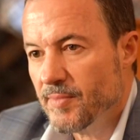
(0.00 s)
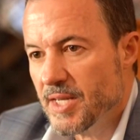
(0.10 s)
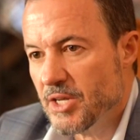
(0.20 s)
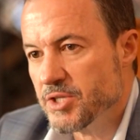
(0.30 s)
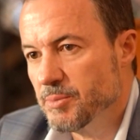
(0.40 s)

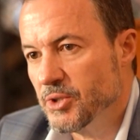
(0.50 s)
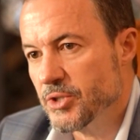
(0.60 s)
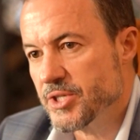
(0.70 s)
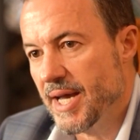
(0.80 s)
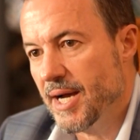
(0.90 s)
Now,
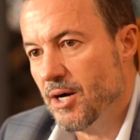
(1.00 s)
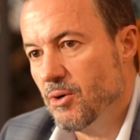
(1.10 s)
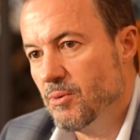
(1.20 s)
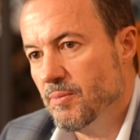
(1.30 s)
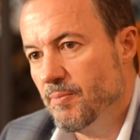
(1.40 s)
similar to
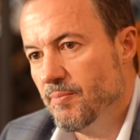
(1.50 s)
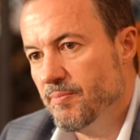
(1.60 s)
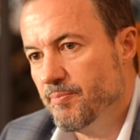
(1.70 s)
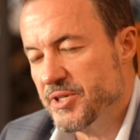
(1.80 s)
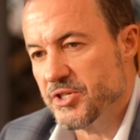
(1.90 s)
how
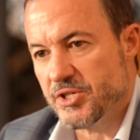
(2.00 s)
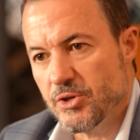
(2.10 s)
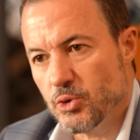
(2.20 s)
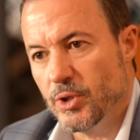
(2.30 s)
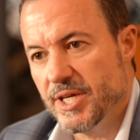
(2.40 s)
Business
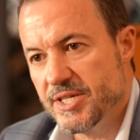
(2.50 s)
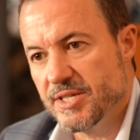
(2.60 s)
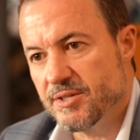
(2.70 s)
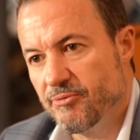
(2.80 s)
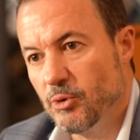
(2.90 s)
Central
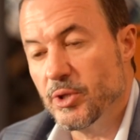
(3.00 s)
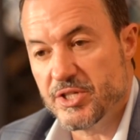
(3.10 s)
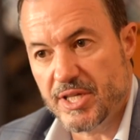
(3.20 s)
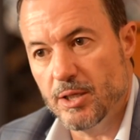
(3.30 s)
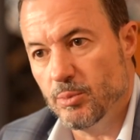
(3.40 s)
isn't fully
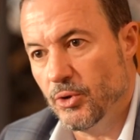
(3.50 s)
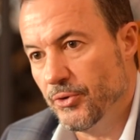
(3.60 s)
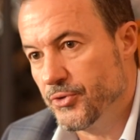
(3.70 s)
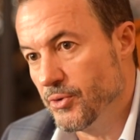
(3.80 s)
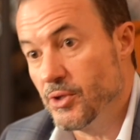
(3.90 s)

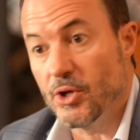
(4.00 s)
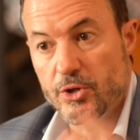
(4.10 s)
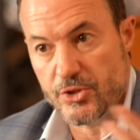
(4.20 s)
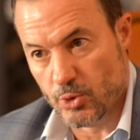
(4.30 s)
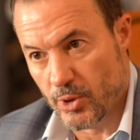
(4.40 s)
scalable to the
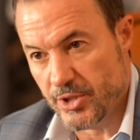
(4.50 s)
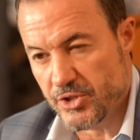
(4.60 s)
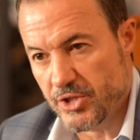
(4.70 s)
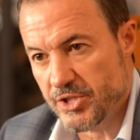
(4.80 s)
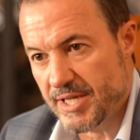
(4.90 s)
largest
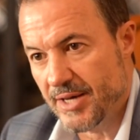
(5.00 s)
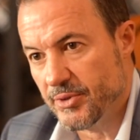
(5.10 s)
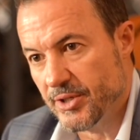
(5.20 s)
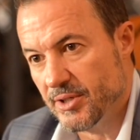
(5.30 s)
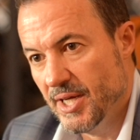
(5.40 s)
organizations out
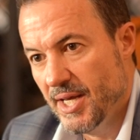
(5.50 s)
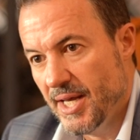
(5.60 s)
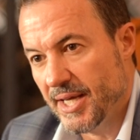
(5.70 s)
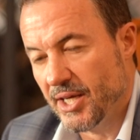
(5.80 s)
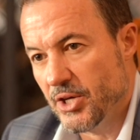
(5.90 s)
there,
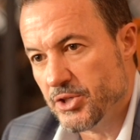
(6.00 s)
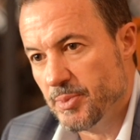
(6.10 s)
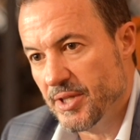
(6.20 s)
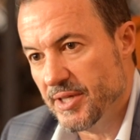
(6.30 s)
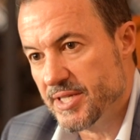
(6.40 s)
it can also
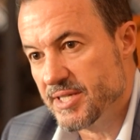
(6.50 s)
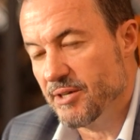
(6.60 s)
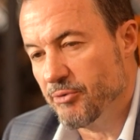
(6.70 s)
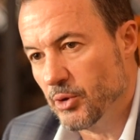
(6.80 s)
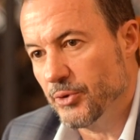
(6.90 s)
be that it's
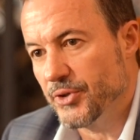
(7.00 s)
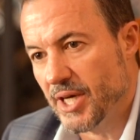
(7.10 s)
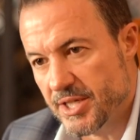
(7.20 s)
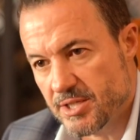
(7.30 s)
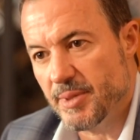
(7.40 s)
difficult to
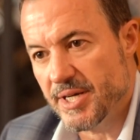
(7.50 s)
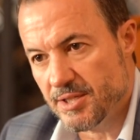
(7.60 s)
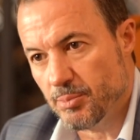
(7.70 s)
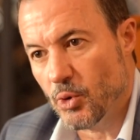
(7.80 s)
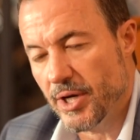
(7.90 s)
customize
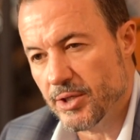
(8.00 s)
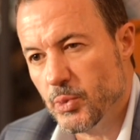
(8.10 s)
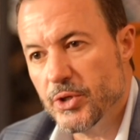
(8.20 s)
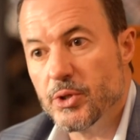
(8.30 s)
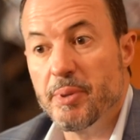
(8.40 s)
the product
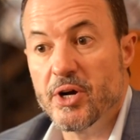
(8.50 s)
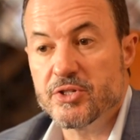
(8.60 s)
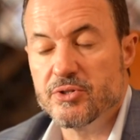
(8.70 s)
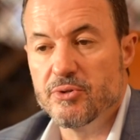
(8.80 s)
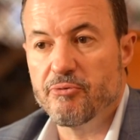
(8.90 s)
when you compare
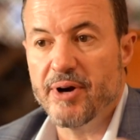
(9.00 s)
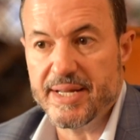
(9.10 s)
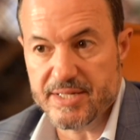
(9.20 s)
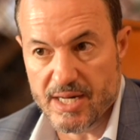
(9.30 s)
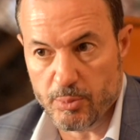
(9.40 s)
it to
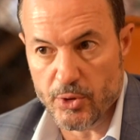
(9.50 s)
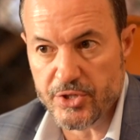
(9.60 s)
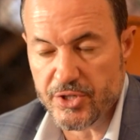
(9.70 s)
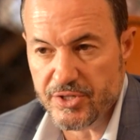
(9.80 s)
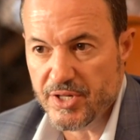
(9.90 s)
finance and
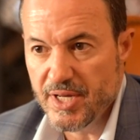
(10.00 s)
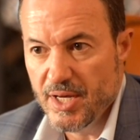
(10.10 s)
operations.